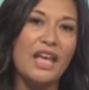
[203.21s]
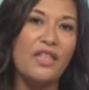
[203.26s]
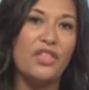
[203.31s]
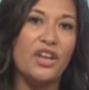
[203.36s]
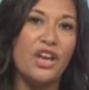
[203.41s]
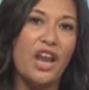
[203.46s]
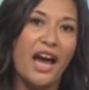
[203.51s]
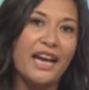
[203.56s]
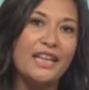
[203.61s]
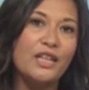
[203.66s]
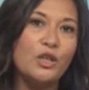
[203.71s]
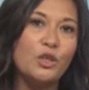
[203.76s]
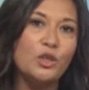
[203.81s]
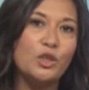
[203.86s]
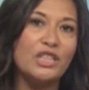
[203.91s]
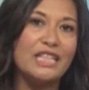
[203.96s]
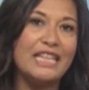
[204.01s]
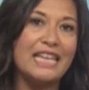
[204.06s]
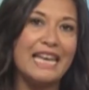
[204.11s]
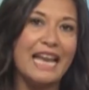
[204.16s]
The
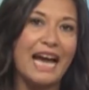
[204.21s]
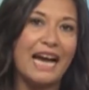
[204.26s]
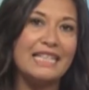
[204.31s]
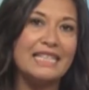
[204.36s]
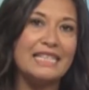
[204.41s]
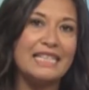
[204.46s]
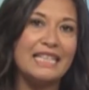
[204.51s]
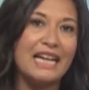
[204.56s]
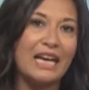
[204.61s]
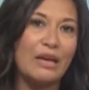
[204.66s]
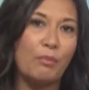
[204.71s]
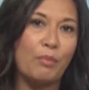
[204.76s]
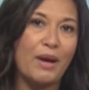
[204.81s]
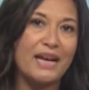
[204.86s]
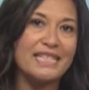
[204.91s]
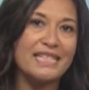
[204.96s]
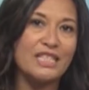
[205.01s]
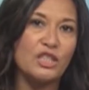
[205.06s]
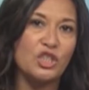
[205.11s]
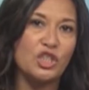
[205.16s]
999
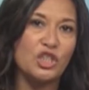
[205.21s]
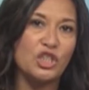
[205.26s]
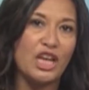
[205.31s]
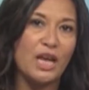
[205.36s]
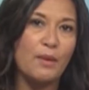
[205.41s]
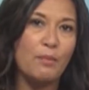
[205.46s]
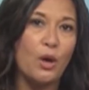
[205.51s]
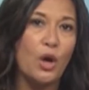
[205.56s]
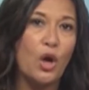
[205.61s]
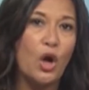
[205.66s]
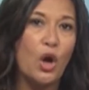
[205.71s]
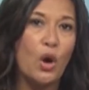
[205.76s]
passenger ship